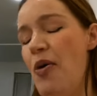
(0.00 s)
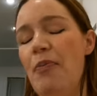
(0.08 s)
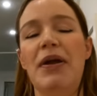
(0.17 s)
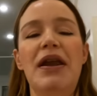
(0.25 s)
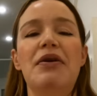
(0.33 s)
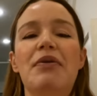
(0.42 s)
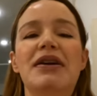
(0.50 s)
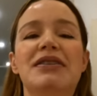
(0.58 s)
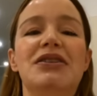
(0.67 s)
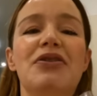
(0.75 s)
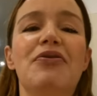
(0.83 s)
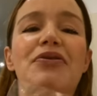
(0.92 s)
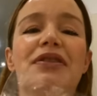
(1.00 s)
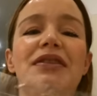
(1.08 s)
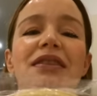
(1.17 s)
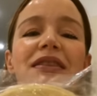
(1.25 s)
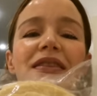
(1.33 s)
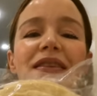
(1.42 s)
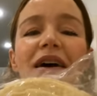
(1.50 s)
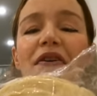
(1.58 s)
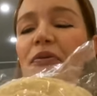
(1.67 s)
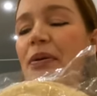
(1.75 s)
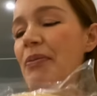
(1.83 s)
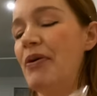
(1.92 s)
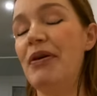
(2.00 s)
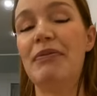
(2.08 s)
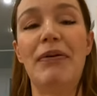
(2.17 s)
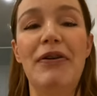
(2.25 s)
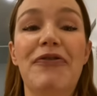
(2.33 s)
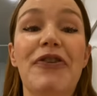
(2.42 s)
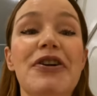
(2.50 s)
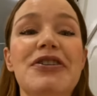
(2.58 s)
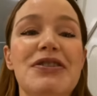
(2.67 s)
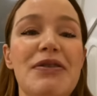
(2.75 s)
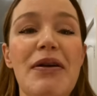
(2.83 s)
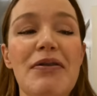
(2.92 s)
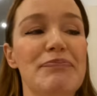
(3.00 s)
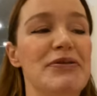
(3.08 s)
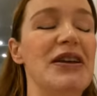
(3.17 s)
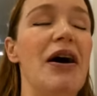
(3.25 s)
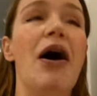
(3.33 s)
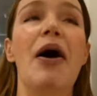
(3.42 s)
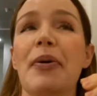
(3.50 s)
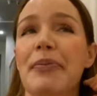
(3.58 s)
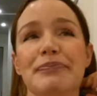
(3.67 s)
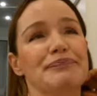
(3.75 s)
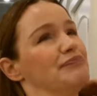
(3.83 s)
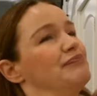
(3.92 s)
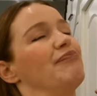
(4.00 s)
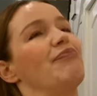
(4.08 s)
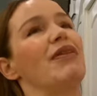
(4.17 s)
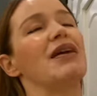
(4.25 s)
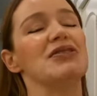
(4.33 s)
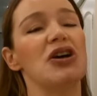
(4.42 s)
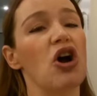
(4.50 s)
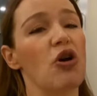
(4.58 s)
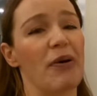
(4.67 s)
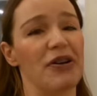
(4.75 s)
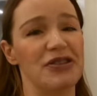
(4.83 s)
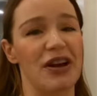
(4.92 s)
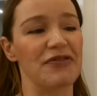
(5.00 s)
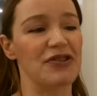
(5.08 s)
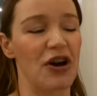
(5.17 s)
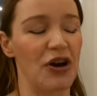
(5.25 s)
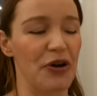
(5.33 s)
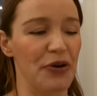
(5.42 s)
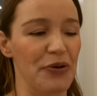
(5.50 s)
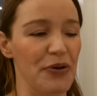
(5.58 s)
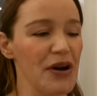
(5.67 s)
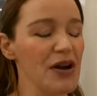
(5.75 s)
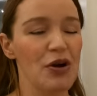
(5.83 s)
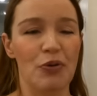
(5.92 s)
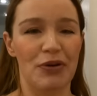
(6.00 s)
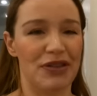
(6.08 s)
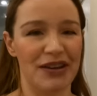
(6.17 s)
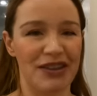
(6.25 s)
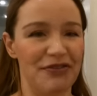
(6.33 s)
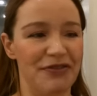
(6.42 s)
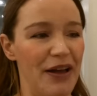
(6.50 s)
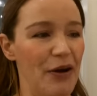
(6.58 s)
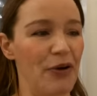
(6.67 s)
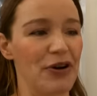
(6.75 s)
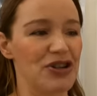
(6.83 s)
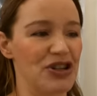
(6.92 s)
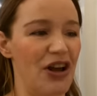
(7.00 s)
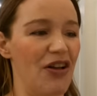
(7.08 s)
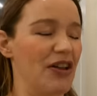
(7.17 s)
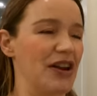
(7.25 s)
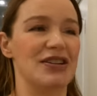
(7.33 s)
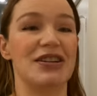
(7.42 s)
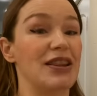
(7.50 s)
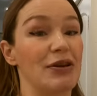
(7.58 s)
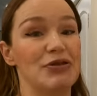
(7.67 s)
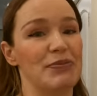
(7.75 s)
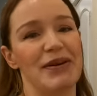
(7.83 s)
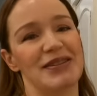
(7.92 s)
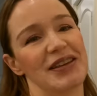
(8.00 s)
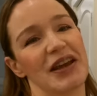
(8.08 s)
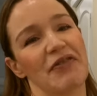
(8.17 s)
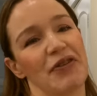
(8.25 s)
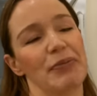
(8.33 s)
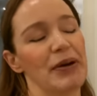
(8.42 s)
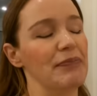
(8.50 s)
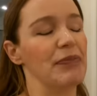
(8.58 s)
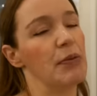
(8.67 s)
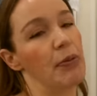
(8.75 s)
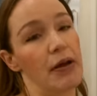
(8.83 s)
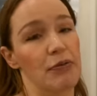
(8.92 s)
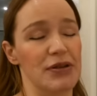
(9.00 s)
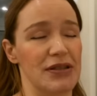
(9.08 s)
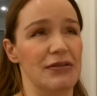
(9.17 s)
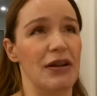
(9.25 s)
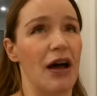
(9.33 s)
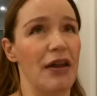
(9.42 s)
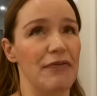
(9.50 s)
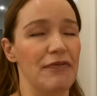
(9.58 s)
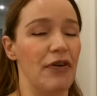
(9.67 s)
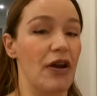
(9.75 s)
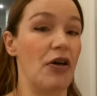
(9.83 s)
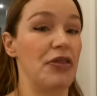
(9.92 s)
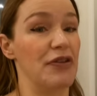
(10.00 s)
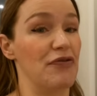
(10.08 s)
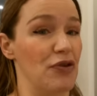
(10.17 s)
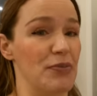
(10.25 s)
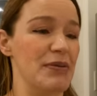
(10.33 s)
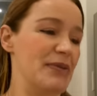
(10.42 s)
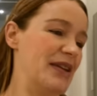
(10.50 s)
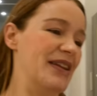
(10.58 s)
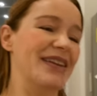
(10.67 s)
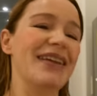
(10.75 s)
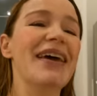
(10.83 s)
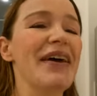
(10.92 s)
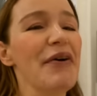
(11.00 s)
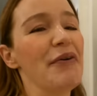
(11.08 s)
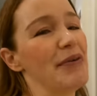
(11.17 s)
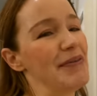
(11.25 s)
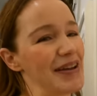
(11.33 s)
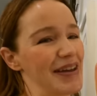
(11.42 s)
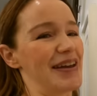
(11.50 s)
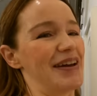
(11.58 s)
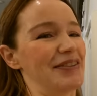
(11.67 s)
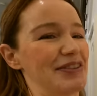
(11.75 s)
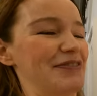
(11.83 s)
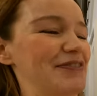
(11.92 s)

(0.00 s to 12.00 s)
But anyway, so I remember like my first Taco Bell soft taco with like the flour shell, and I just thought that was the best thing ever, but it probably wasn't not very healthy for me, but we're making a healthy